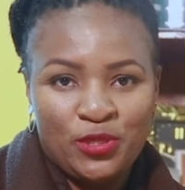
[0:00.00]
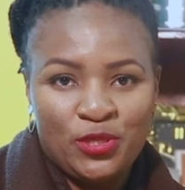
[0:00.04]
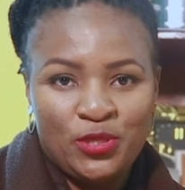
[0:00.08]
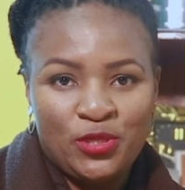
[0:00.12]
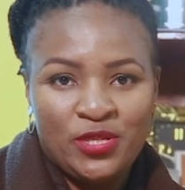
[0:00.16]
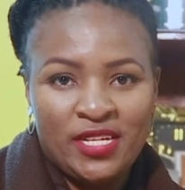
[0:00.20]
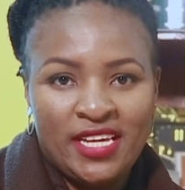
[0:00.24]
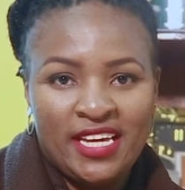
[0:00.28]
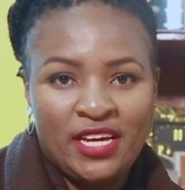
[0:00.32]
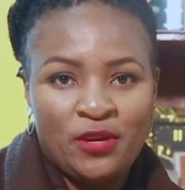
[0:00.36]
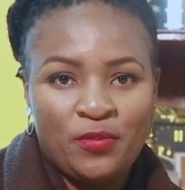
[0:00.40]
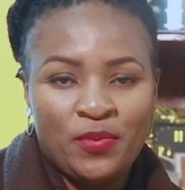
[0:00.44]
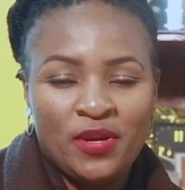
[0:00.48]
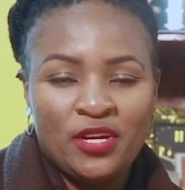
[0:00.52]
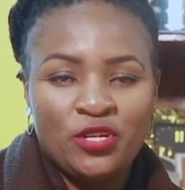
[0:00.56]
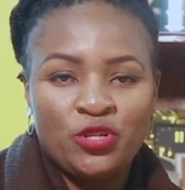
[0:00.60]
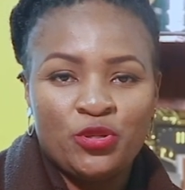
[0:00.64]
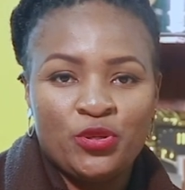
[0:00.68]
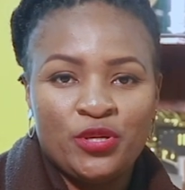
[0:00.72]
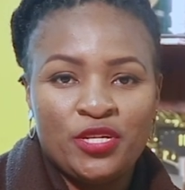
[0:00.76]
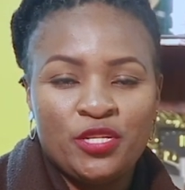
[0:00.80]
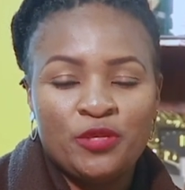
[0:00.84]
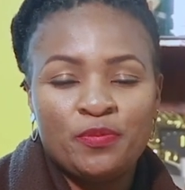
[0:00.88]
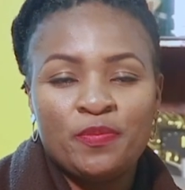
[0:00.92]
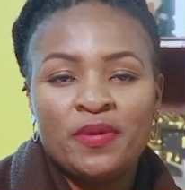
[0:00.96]
Today we're
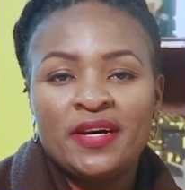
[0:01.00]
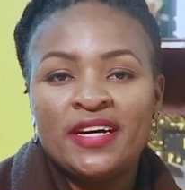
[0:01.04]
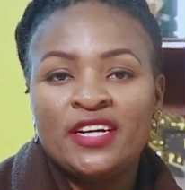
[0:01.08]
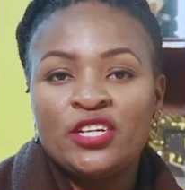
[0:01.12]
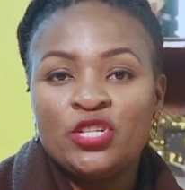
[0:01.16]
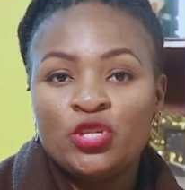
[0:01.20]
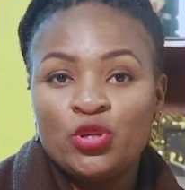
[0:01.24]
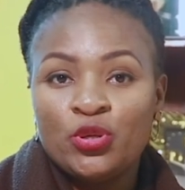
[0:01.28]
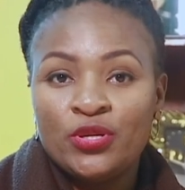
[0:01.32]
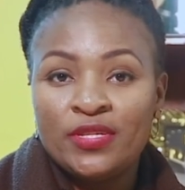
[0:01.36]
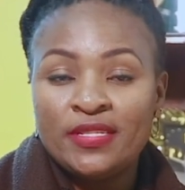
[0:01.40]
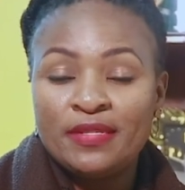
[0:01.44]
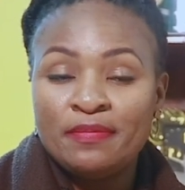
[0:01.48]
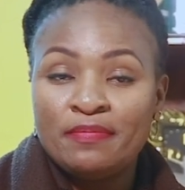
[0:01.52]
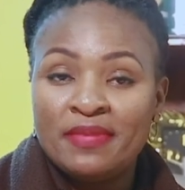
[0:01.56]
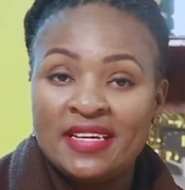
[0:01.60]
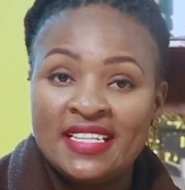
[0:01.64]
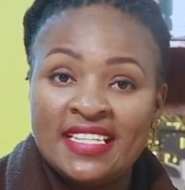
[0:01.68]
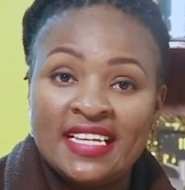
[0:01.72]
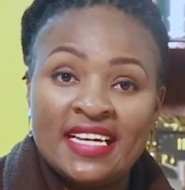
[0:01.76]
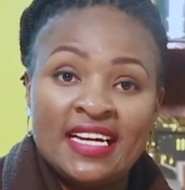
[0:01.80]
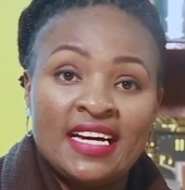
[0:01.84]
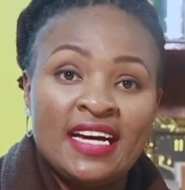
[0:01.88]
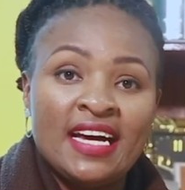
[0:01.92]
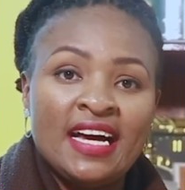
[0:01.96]
joined by Joyce
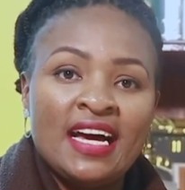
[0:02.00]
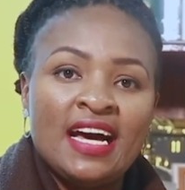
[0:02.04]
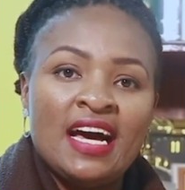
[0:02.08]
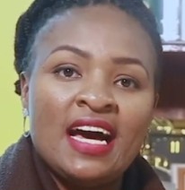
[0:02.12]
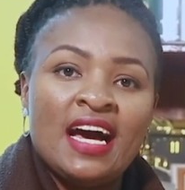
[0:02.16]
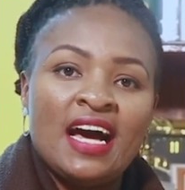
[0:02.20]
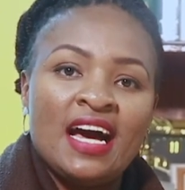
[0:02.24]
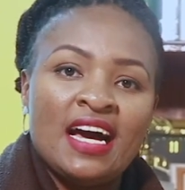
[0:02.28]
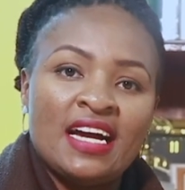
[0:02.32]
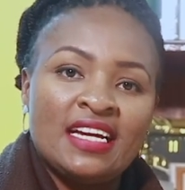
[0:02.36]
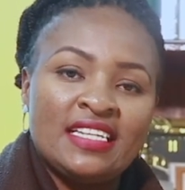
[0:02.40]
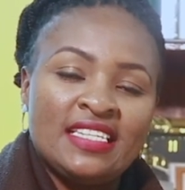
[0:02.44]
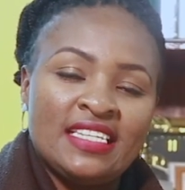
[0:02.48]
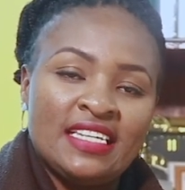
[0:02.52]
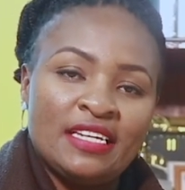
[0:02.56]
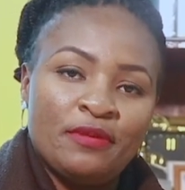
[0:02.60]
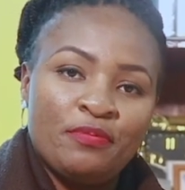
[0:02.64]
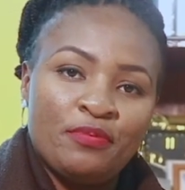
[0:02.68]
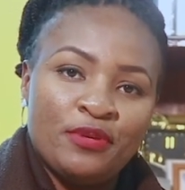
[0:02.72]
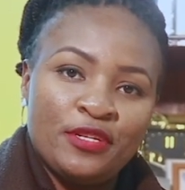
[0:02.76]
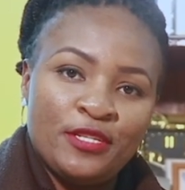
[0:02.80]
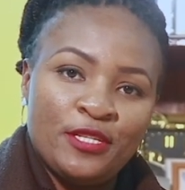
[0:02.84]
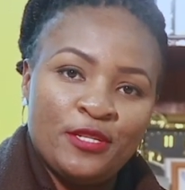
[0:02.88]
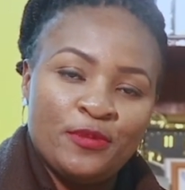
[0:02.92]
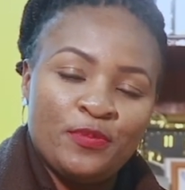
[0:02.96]
Mbetha, acting
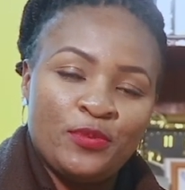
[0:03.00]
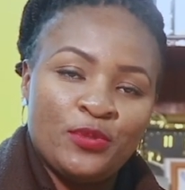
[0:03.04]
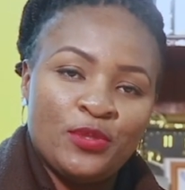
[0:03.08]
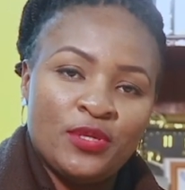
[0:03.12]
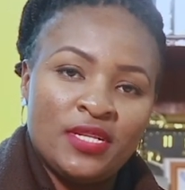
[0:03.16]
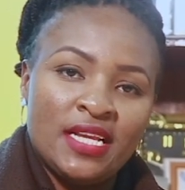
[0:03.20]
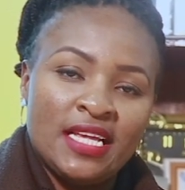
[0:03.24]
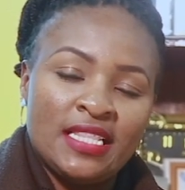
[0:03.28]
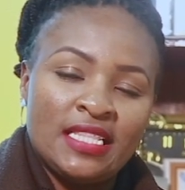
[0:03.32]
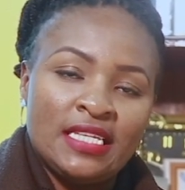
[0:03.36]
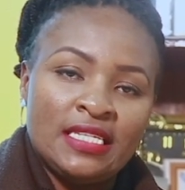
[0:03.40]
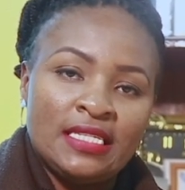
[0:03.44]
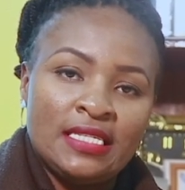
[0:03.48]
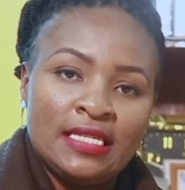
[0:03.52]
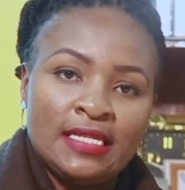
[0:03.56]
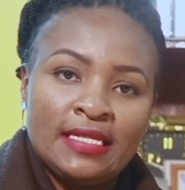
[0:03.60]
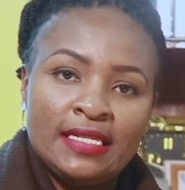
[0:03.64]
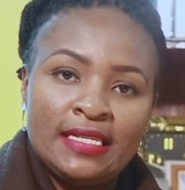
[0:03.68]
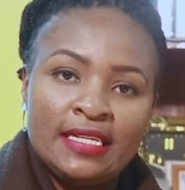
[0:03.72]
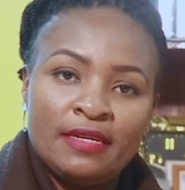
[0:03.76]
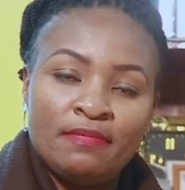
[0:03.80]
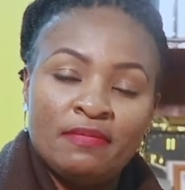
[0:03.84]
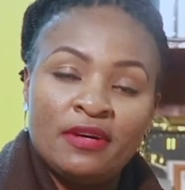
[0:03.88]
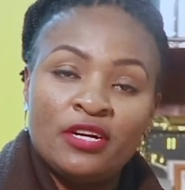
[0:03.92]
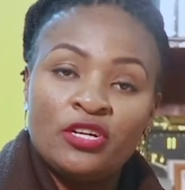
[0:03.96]
principal at the
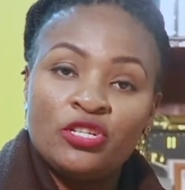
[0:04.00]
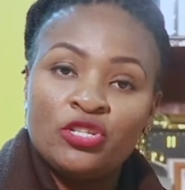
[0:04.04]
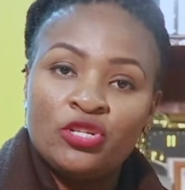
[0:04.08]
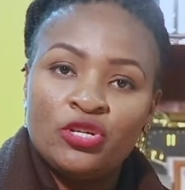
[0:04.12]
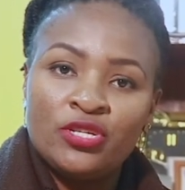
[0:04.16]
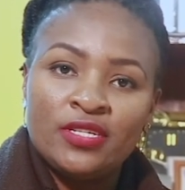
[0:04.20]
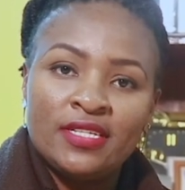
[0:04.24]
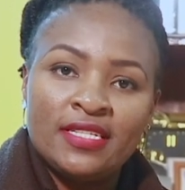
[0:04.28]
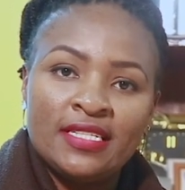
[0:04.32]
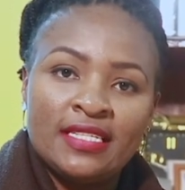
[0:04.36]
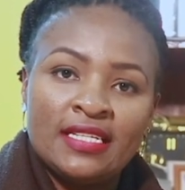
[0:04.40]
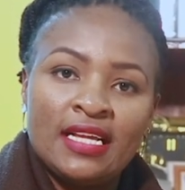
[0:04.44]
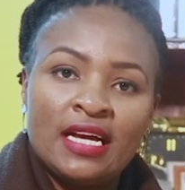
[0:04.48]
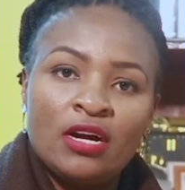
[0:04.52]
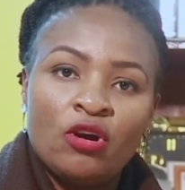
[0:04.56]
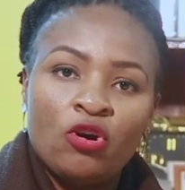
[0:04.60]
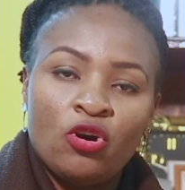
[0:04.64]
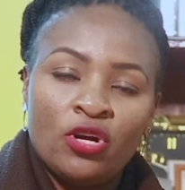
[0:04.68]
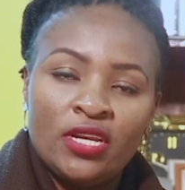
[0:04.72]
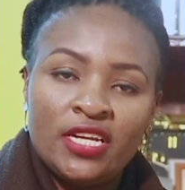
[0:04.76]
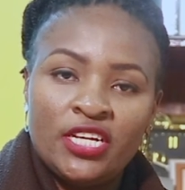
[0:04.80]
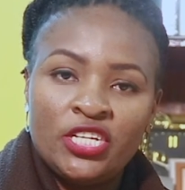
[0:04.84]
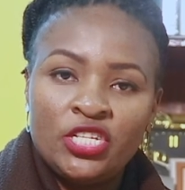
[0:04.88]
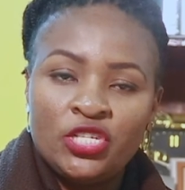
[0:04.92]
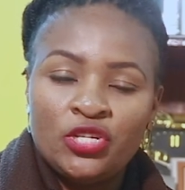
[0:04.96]
Cicely McDonell
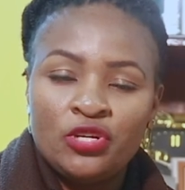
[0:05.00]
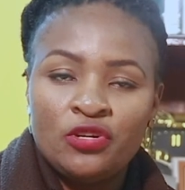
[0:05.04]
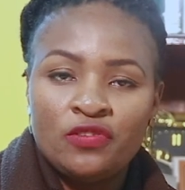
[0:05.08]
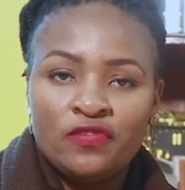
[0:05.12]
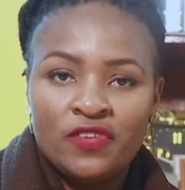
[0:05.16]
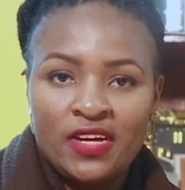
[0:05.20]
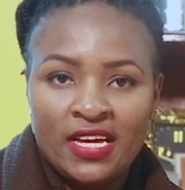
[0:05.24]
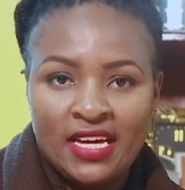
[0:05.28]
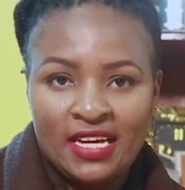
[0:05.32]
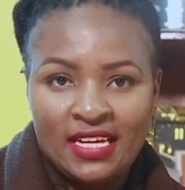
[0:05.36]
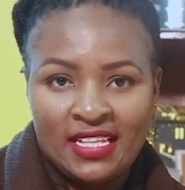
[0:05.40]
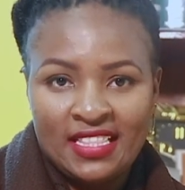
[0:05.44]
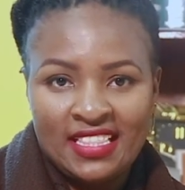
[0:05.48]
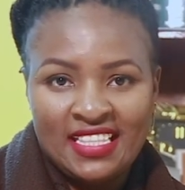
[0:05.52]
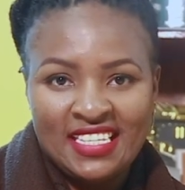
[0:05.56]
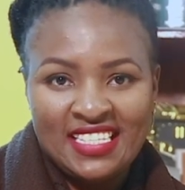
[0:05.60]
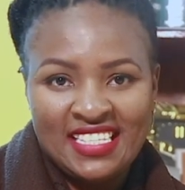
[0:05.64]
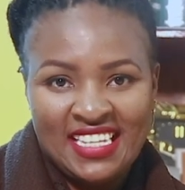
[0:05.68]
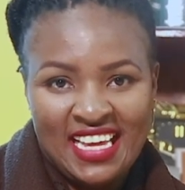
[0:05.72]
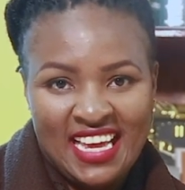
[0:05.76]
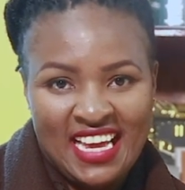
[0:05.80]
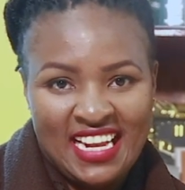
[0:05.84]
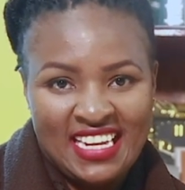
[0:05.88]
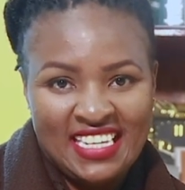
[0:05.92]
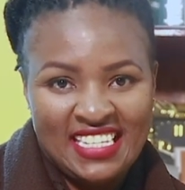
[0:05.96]
College of Health
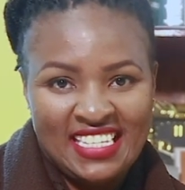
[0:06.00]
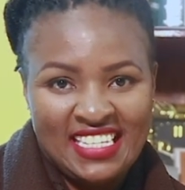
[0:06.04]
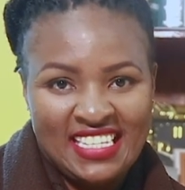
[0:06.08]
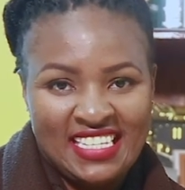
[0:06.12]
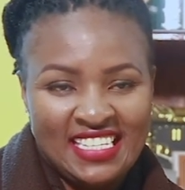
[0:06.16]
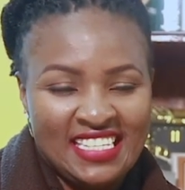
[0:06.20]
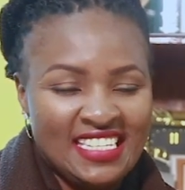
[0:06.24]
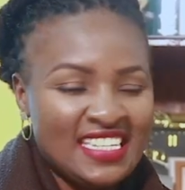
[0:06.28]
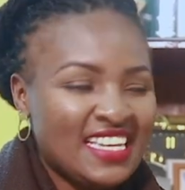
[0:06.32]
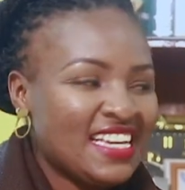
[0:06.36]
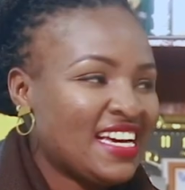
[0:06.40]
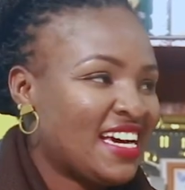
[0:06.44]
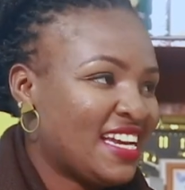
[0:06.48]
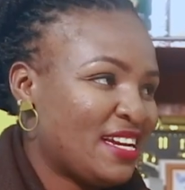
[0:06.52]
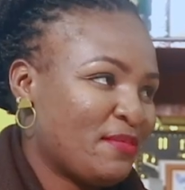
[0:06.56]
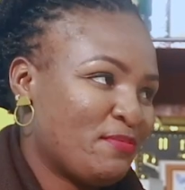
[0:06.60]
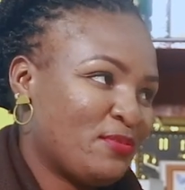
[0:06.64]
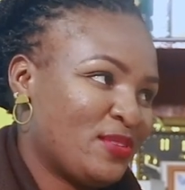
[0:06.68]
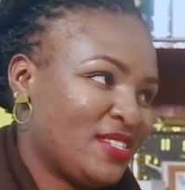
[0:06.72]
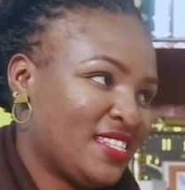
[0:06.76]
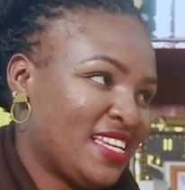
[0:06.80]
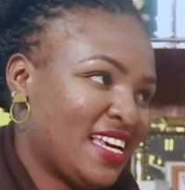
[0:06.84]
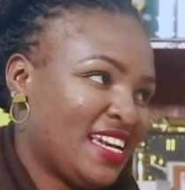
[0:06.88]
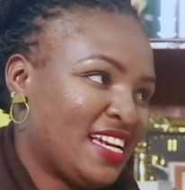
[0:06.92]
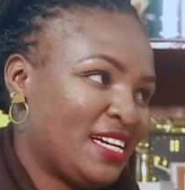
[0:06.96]
Sciences.
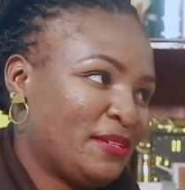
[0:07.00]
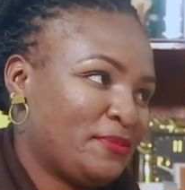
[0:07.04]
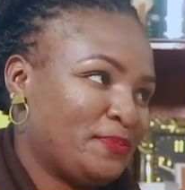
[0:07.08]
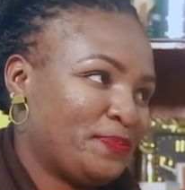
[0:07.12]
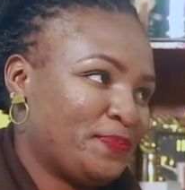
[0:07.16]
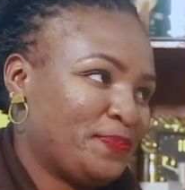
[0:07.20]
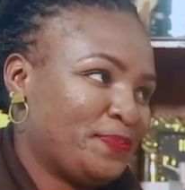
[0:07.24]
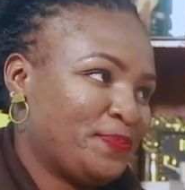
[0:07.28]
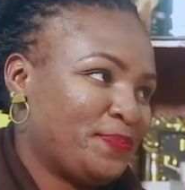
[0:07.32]
Karibu sana.